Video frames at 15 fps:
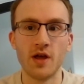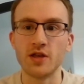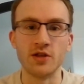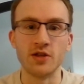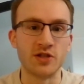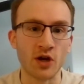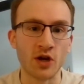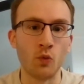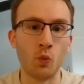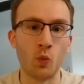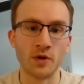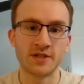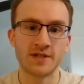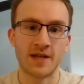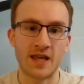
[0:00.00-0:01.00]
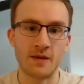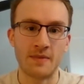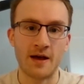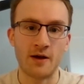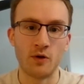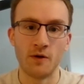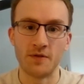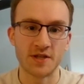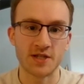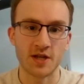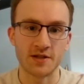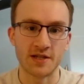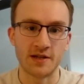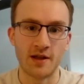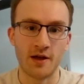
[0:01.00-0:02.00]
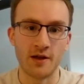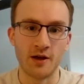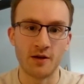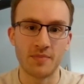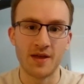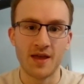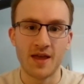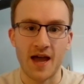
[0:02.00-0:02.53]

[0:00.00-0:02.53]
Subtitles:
you don't want to take him out of the starting lineup.